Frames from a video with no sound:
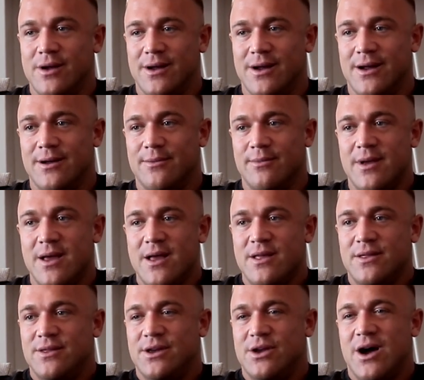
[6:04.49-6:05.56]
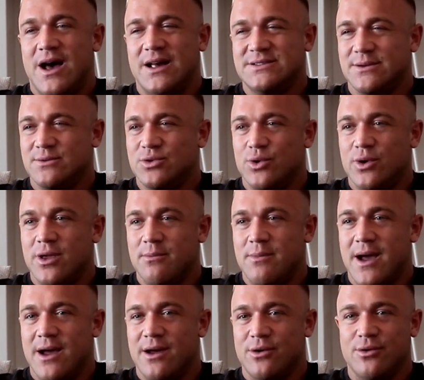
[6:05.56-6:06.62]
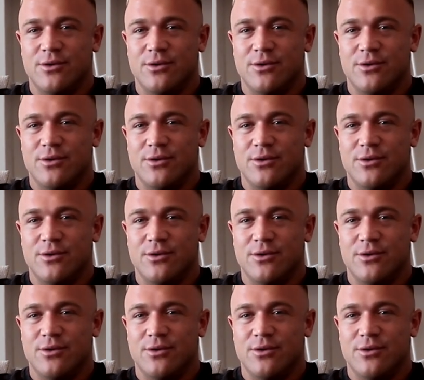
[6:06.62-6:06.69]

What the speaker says: The guys I'm talking about